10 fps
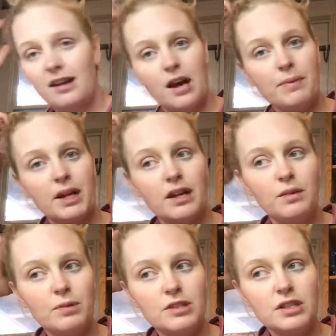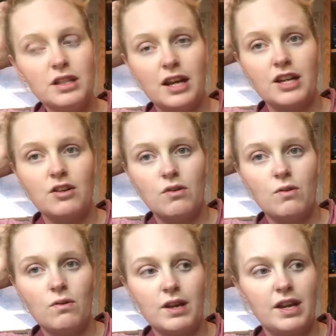I'm that kind of person that I
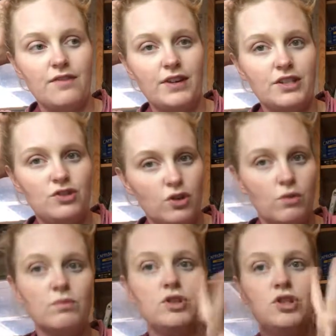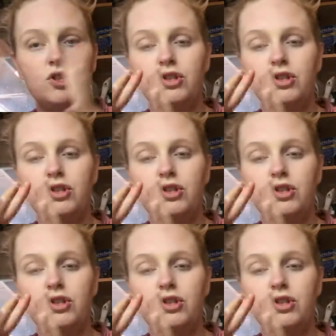know if I don't